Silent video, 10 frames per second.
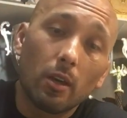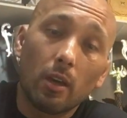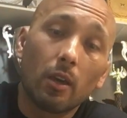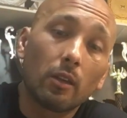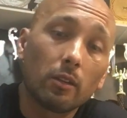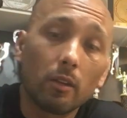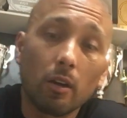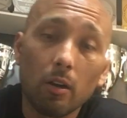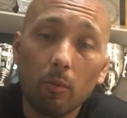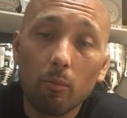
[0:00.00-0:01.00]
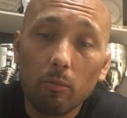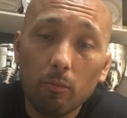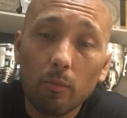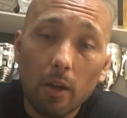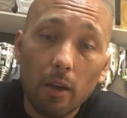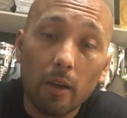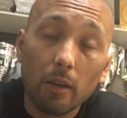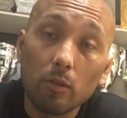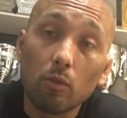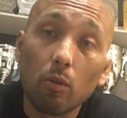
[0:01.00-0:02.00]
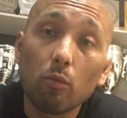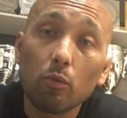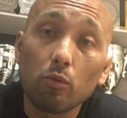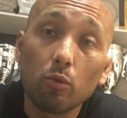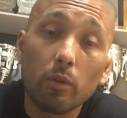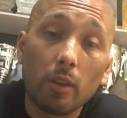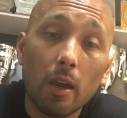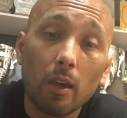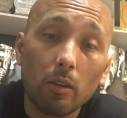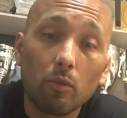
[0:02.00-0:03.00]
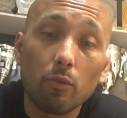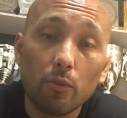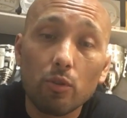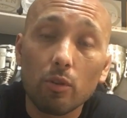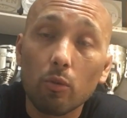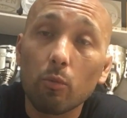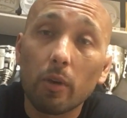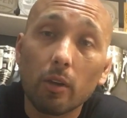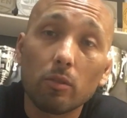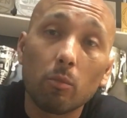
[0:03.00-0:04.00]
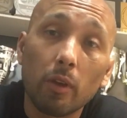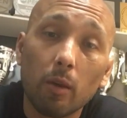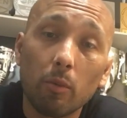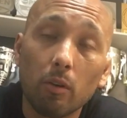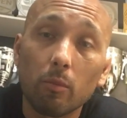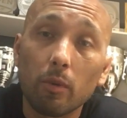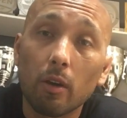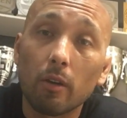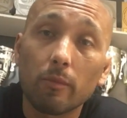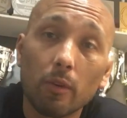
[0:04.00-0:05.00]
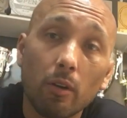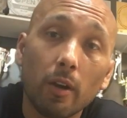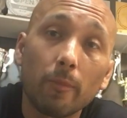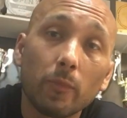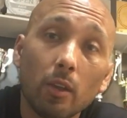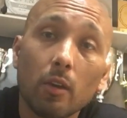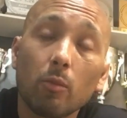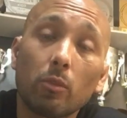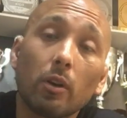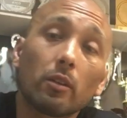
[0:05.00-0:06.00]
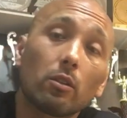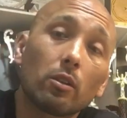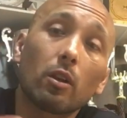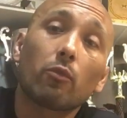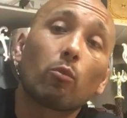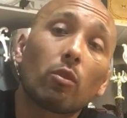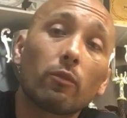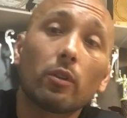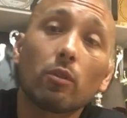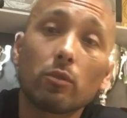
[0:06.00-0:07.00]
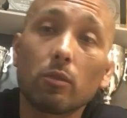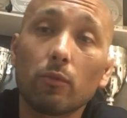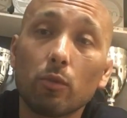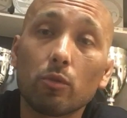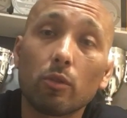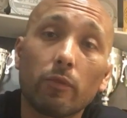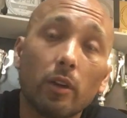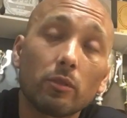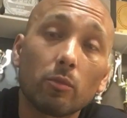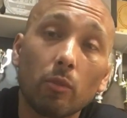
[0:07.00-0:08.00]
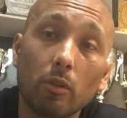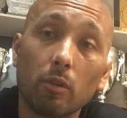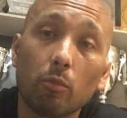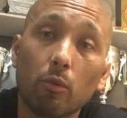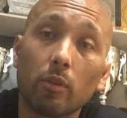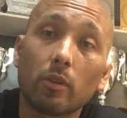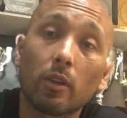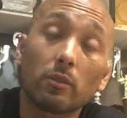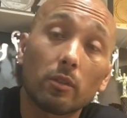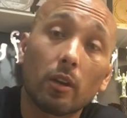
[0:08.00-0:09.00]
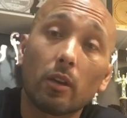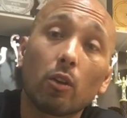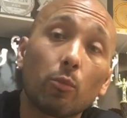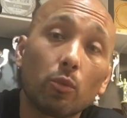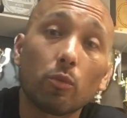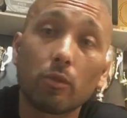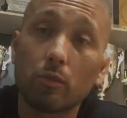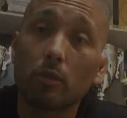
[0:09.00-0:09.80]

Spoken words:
And, you know, doing that, you for sure will make it to black belt and beyond. All right. Be on the lookout for more videos in the future on some other important things to kind of help you with your